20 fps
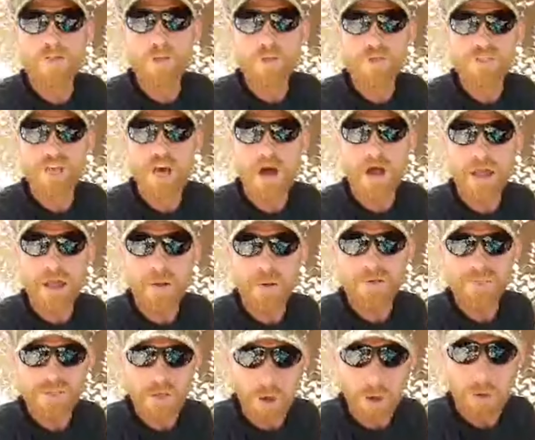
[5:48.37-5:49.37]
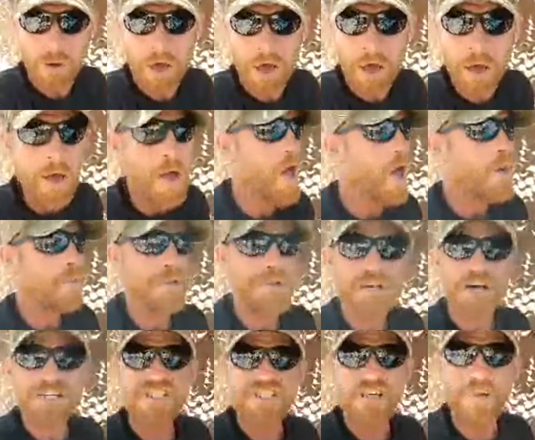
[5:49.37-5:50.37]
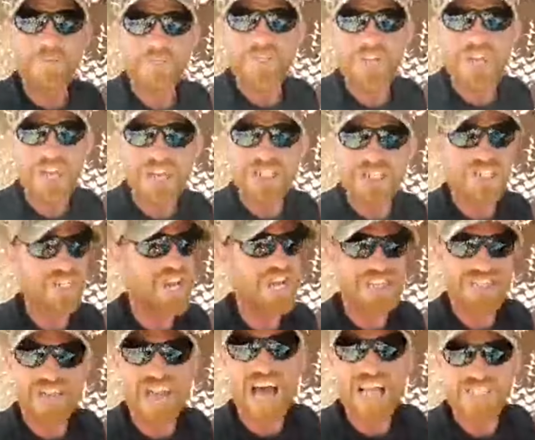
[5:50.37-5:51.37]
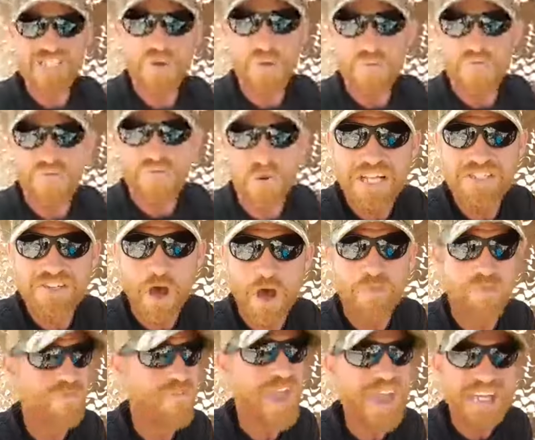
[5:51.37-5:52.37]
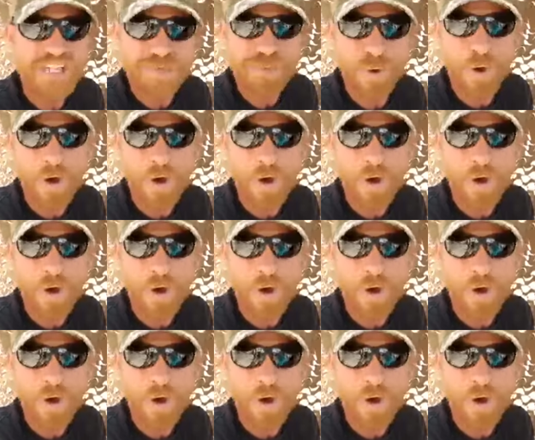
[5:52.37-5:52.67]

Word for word: Arizona because some chicken shits got some friends on Facebook